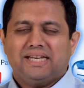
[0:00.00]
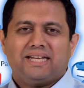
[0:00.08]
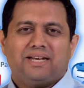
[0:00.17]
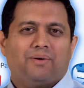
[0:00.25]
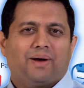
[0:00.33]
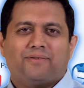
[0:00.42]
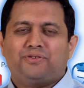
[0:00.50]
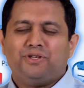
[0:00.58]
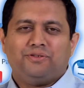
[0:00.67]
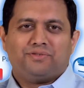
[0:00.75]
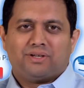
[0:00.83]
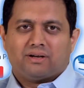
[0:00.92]
Now, after
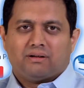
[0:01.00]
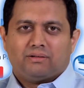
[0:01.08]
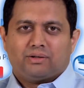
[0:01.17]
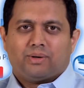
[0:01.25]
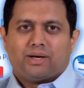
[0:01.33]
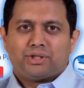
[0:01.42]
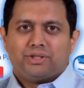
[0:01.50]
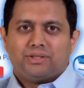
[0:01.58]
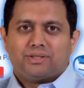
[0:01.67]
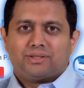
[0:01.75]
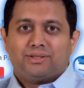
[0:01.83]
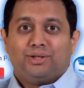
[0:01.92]
you've done all the
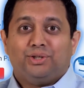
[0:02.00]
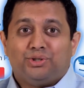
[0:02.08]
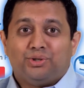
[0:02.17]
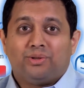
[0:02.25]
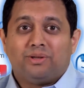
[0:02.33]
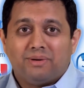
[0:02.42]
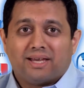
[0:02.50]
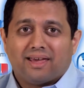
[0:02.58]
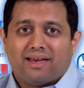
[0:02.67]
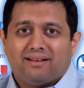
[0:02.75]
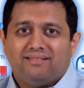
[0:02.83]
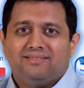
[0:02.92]
questions, do them
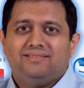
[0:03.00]
again.